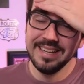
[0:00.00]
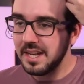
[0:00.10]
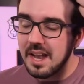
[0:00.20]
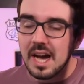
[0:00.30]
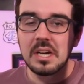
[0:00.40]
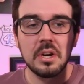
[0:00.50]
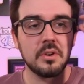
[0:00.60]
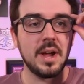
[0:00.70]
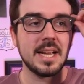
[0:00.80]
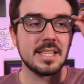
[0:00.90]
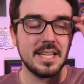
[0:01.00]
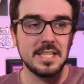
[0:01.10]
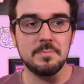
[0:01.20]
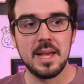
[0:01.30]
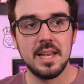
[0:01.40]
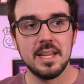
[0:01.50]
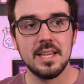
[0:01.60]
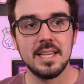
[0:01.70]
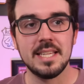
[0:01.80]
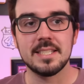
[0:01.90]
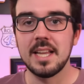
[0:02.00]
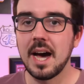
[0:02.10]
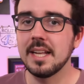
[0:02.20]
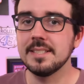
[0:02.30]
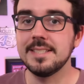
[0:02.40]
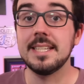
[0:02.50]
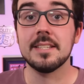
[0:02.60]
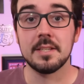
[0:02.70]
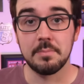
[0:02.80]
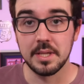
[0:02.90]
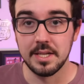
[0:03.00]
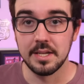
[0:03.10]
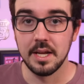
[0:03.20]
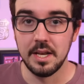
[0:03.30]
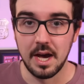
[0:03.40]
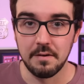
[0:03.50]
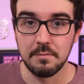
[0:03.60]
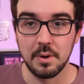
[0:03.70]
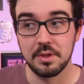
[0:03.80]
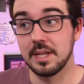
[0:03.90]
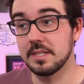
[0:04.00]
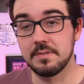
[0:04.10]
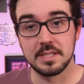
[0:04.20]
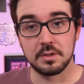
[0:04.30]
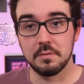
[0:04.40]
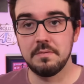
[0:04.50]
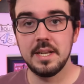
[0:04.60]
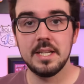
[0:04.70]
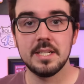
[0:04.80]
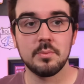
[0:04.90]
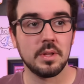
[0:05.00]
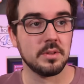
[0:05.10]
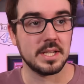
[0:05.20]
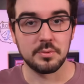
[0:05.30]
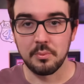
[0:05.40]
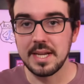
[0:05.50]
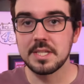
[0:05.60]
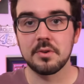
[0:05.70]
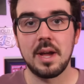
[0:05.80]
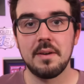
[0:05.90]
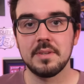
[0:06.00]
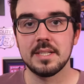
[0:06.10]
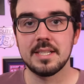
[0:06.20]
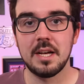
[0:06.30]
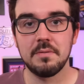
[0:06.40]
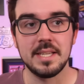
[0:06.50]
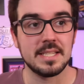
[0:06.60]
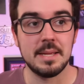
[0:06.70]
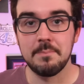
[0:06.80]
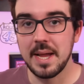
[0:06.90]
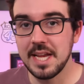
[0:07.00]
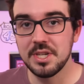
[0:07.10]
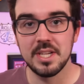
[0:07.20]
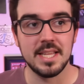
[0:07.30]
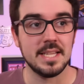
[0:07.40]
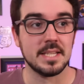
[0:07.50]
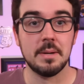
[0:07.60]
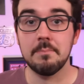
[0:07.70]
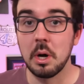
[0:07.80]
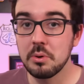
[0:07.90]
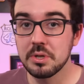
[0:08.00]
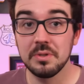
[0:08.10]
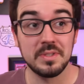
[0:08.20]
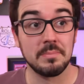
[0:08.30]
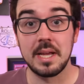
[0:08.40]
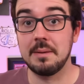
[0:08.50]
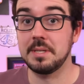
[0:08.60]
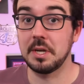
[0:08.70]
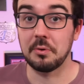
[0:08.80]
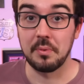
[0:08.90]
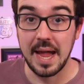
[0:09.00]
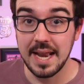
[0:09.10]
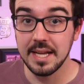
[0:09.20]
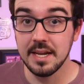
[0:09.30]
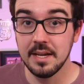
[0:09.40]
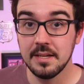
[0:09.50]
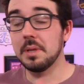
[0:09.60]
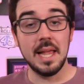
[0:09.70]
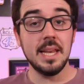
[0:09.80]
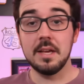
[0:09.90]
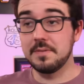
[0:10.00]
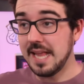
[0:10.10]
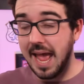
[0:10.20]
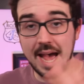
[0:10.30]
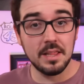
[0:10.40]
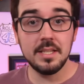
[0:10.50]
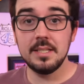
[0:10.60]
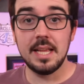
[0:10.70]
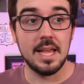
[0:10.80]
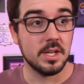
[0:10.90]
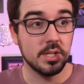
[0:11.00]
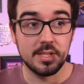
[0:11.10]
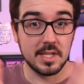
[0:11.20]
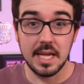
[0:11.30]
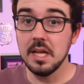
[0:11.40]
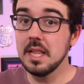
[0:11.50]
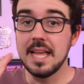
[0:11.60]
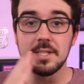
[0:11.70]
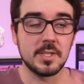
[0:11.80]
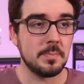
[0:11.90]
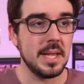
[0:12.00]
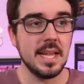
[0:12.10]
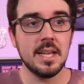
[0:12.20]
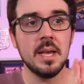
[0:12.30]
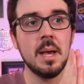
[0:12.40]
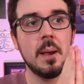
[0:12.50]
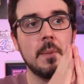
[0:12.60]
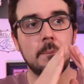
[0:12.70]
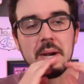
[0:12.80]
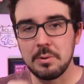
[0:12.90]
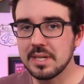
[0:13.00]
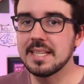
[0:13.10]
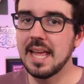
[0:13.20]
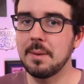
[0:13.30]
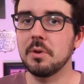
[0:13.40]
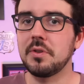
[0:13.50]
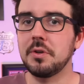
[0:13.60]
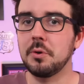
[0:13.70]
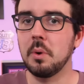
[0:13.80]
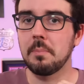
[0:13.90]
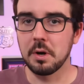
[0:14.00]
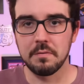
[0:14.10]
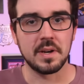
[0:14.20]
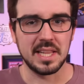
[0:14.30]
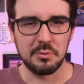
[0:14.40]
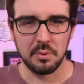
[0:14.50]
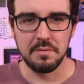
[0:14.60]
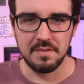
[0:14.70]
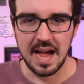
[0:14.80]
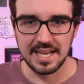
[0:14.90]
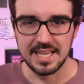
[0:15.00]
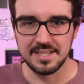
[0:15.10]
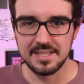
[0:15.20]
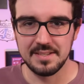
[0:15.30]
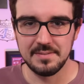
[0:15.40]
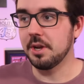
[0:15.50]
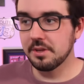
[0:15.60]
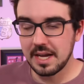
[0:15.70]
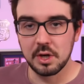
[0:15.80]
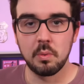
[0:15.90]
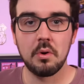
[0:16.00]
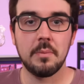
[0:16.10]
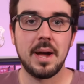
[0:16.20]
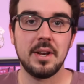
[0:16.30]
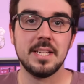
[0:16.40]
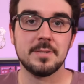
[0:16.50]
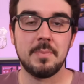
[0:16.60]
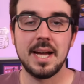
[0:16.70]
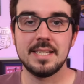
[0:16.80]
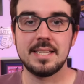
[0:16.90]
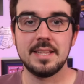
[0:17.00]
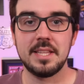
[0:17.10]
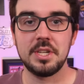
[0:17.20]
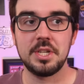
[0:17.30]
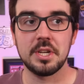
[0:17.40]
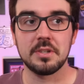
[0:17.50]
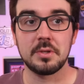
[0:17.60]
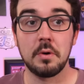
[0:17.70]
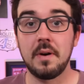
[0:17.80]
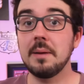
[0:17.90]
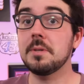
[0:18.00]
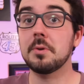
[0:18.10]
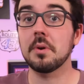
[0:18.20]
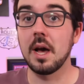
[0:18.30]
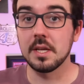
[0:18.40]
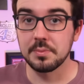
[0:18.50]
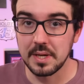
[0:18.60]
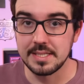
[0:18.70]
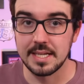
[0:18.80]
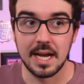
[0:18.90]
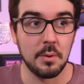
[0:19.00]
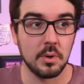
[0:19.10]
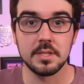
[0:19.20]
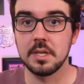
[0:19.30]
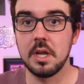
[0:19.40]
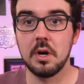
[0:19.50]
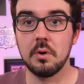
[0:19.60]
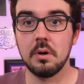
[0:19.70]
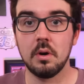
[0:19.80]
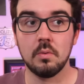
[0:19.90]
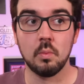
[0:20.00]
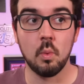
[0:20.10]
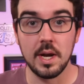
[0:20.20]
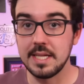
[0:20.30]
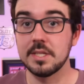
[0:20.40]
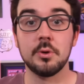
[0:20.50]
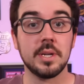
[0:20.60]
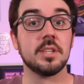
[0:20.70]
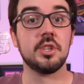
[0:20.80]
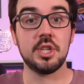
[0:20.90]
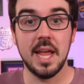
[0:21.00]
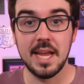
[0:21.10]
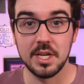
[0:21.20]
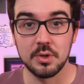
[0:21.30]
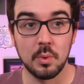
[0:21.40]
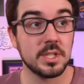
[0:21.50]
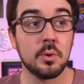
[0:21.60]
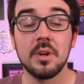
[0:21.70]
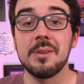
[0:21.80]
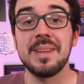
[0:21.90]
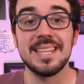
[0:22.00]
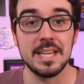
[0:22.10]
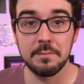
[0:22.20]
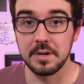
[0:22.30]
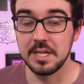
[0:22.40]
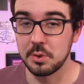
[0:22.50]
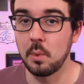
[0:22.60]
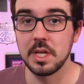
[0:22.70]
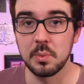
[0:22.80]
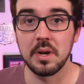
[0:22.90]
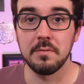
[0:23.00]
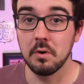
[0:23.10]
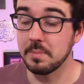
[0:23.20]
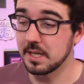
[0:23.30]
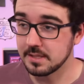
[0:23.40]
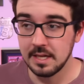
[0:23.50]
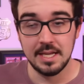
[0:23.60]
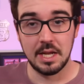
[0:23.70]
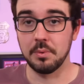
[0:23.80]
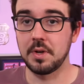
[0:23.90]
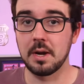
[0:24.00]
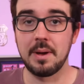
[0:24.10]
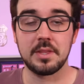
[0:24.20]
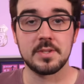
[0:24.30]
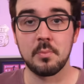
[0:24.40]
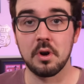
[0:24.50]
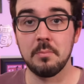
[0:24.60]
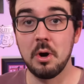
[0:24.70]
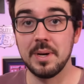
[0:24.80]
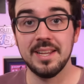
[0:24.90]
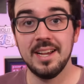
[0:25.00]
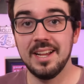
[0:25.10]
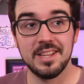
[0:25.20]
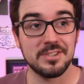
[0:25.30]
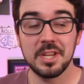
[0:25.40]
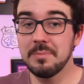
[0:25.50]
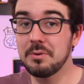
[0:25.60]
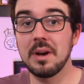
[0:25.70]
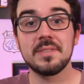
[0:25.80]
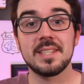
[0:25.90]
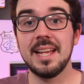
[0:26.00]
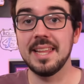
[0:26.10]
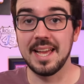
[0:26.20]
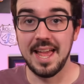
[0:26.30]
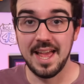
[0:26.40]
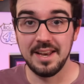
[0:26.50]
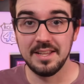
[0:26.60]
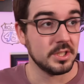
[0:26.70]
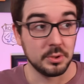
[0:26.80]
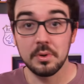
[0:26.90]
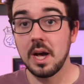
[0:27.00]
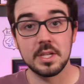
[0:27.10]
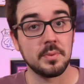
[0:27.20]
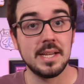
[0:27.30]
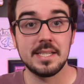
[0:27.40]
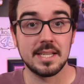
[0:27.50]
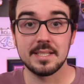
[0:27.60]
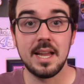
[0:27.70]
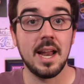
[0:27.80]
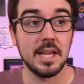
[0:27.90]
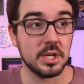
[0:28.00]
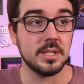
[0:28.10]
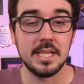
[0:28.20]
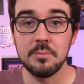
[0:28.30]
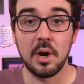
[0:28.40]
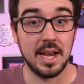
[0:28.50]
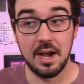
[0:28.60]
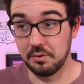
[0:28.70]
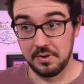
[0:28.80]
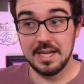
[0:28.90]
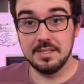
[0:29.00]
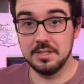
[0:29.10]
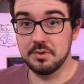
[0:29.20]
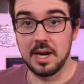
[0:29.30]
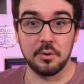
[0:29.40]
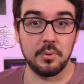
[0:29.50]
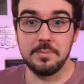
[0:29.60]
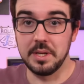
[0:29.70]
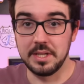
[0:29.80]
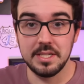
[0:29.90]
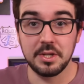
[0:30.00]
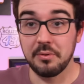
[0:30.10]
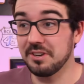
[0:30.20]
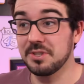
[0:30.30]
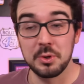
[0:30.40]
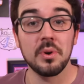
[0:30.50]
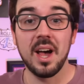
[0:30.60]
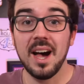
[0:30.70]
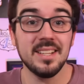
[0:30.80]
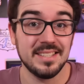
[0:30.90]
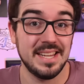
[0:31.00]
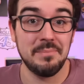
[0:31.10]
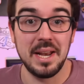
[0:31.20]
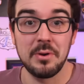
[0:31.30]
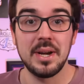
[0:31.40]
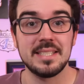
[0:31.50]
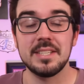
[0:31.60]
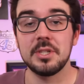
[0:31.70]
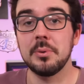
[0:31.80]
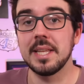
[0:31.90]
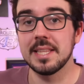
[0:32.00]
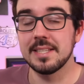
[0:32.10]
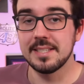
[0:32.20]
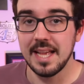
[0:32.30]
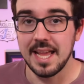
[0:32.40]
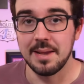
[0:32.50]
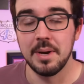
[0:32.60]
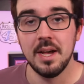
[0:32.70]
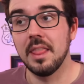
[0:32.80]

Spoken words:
The knock on Gregson has been he's not disciplined enough, whether that's physical fitness, whether that's racecraft itself. He's impatient, he's emotional, sometimes erratic. Plenty of talent and skill and speed, but he wasn't able to perfectly refine it. You hear that quote about his mindset this year. So if I'm Stewart-Haas Racing, I want to know what he's doing to change. What's going to be different in 2024? Because, and we'll talk about this more in a moment, there's going to be rough sledding ahead. Stewart-Haas Racing is not a good team right now. Gregson's trying to rebuild his career. Stewart-Haas, in many ways, is doing the same.